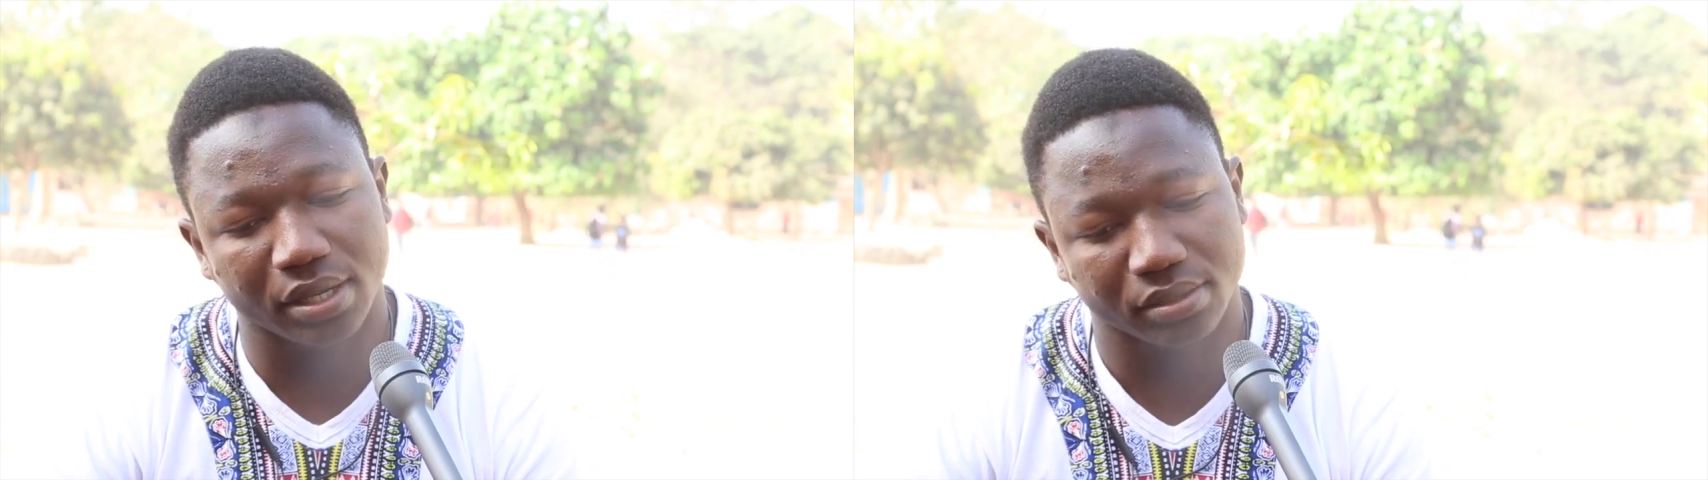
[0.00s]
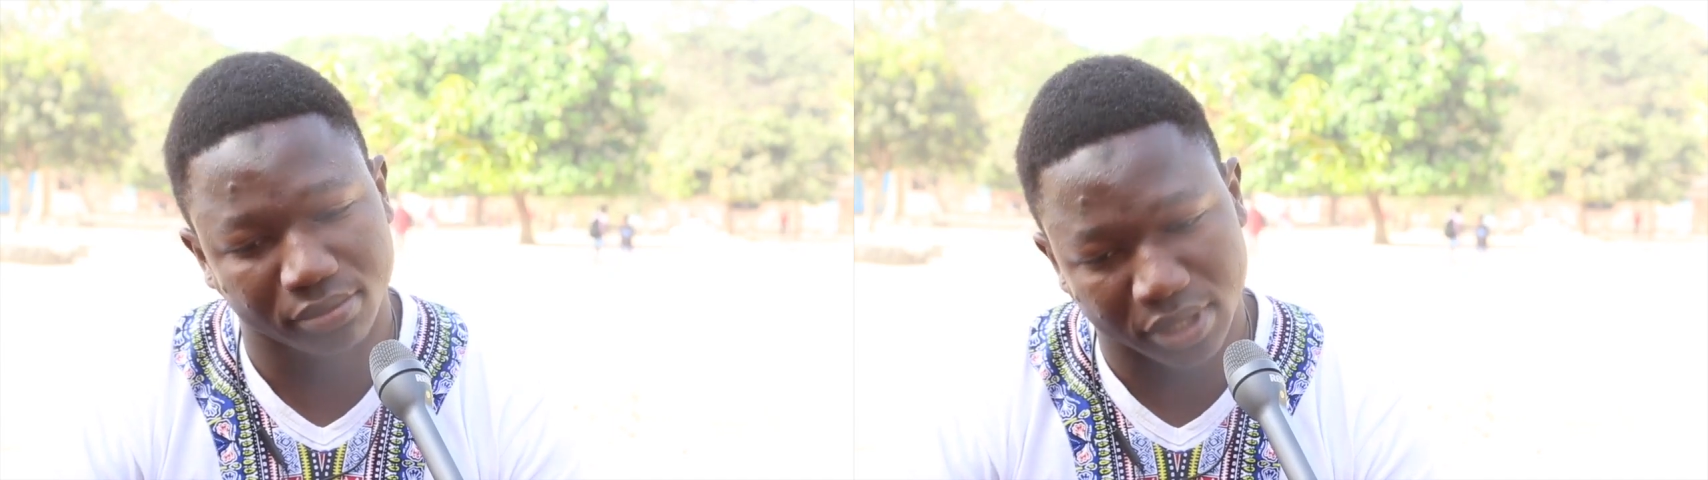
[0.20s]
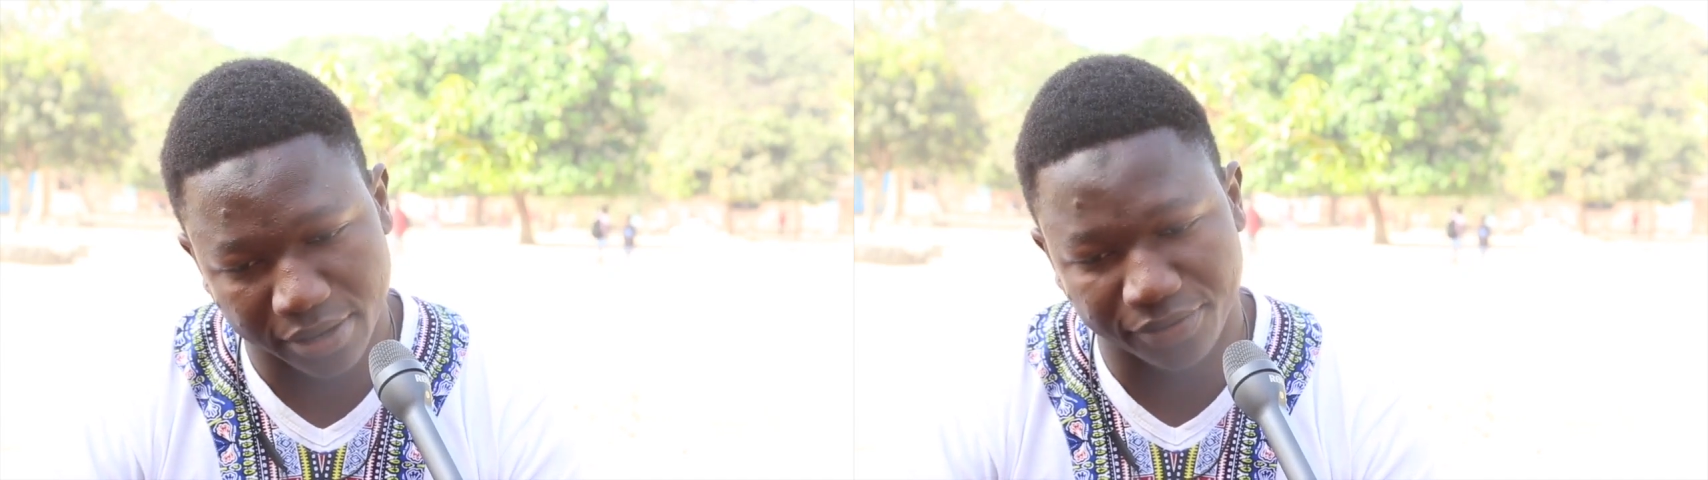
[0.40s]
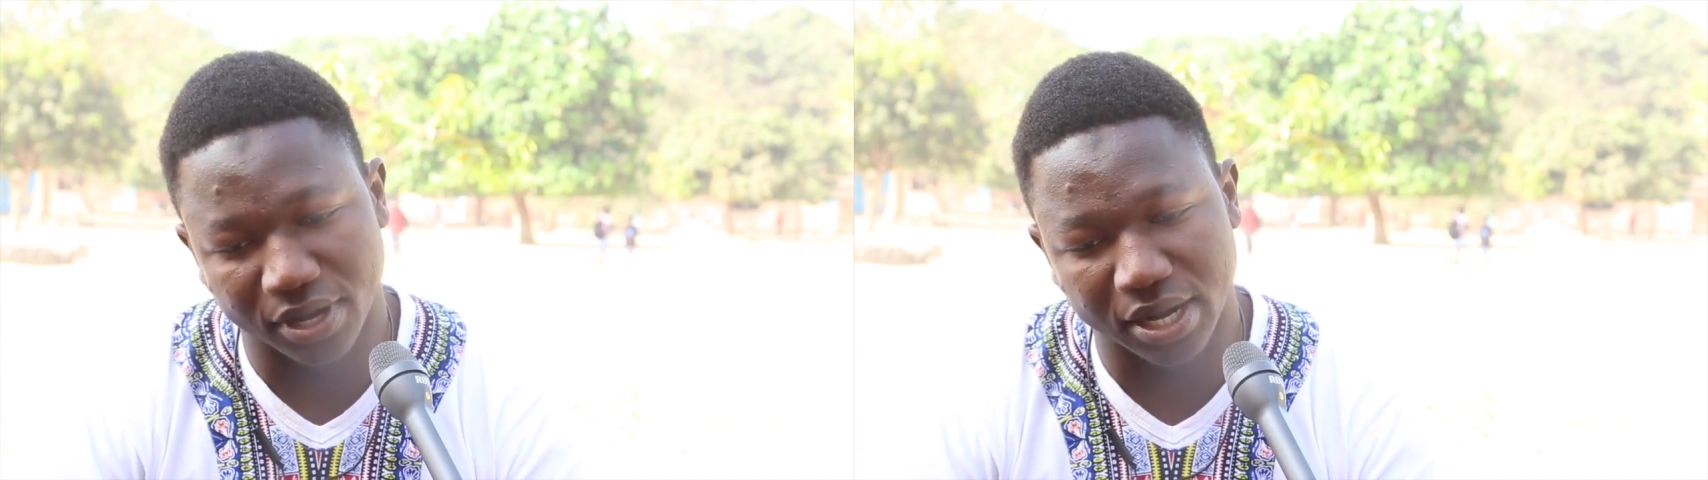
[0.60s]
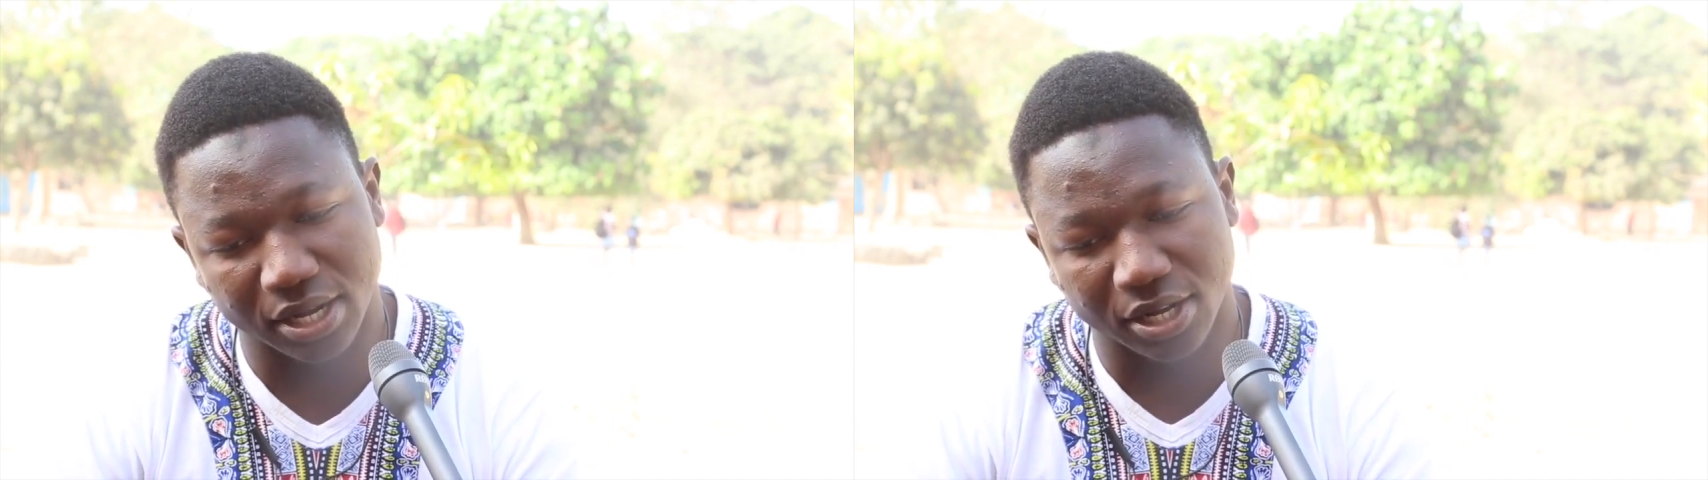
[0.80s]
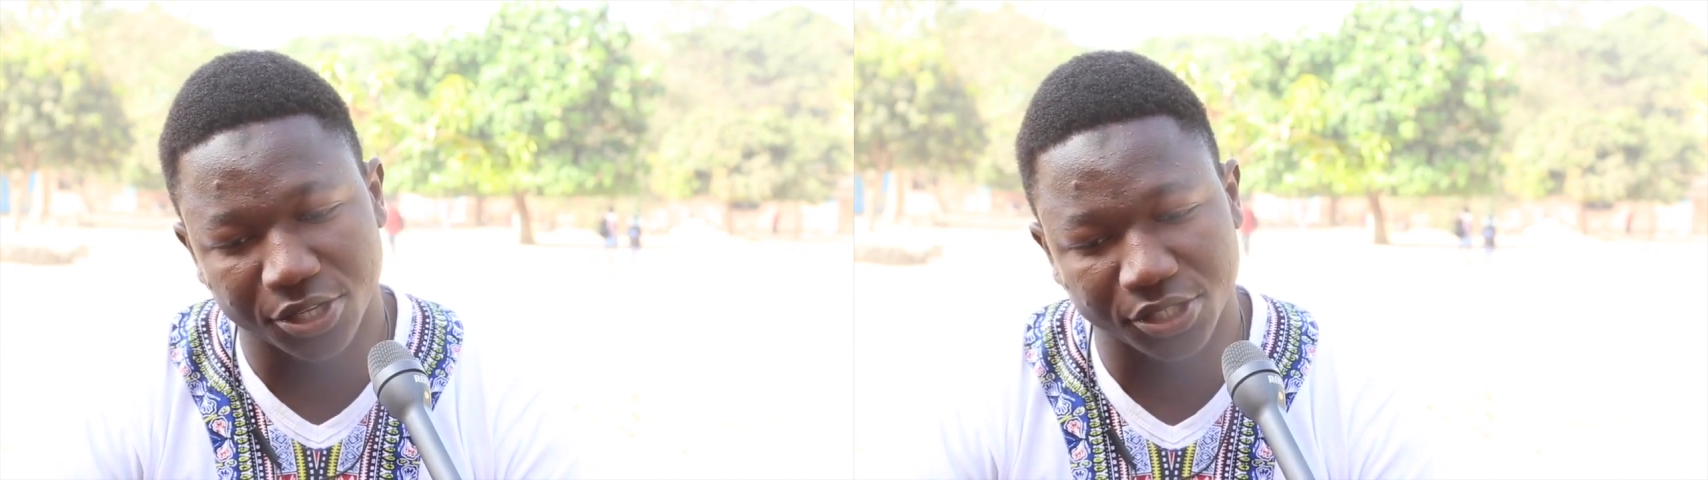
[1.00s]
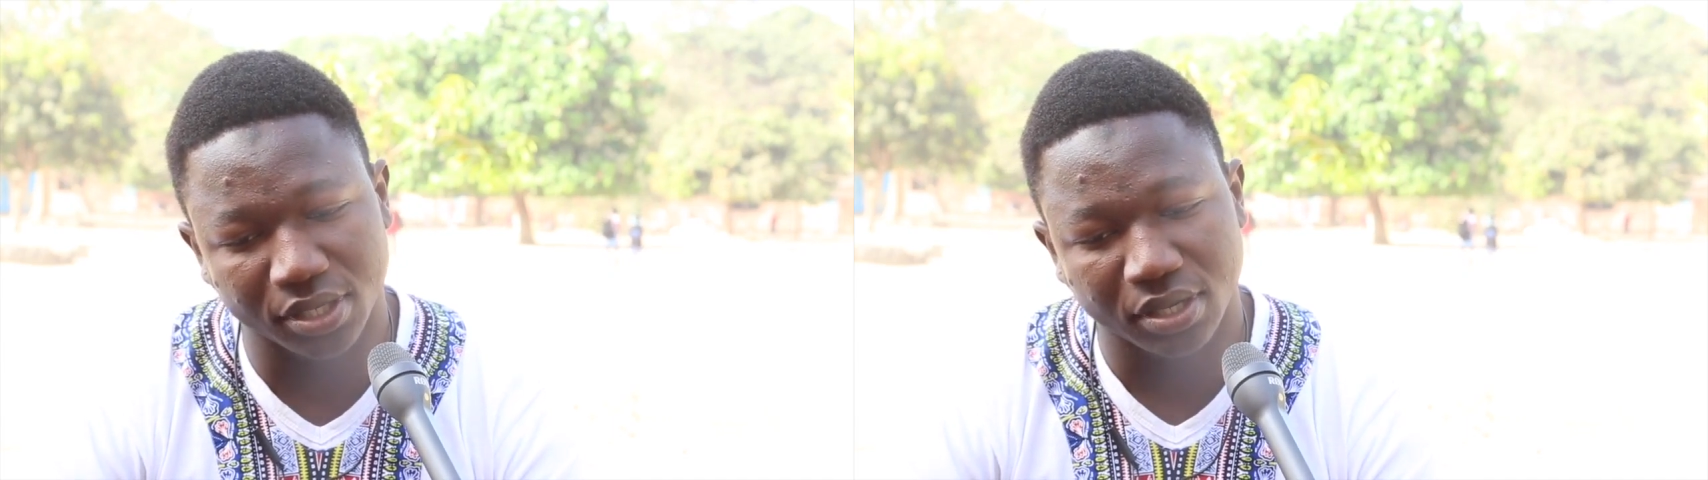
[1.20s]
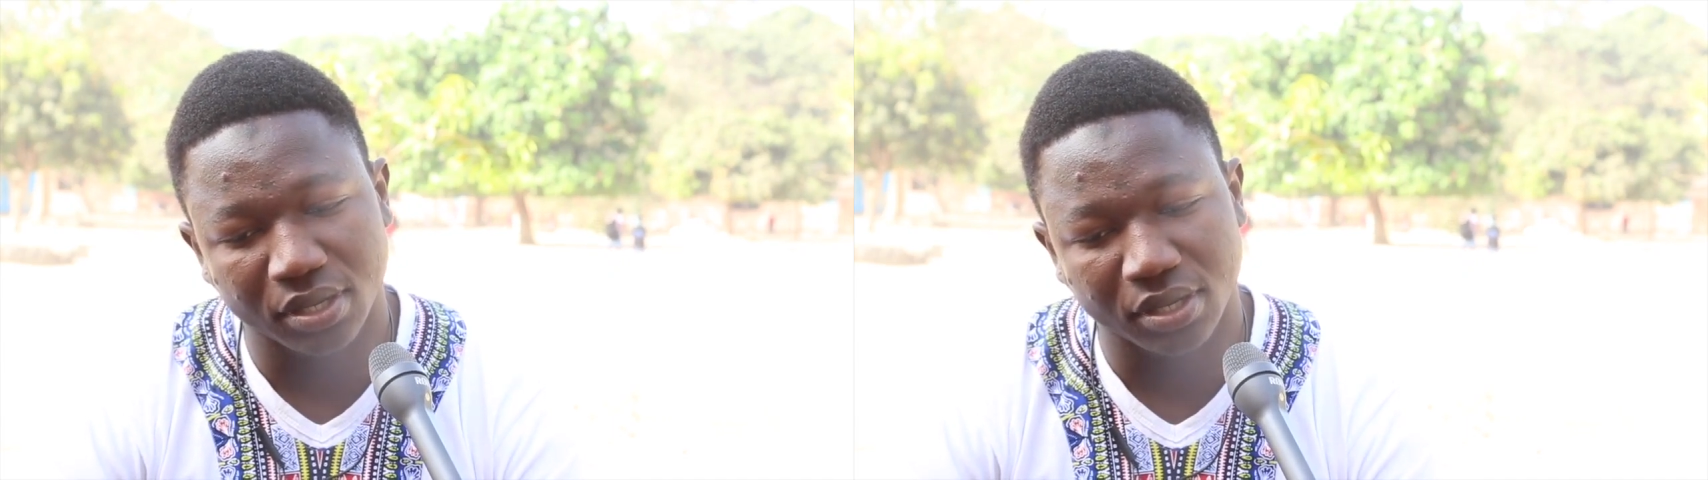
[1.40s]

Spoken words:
then Africa at large.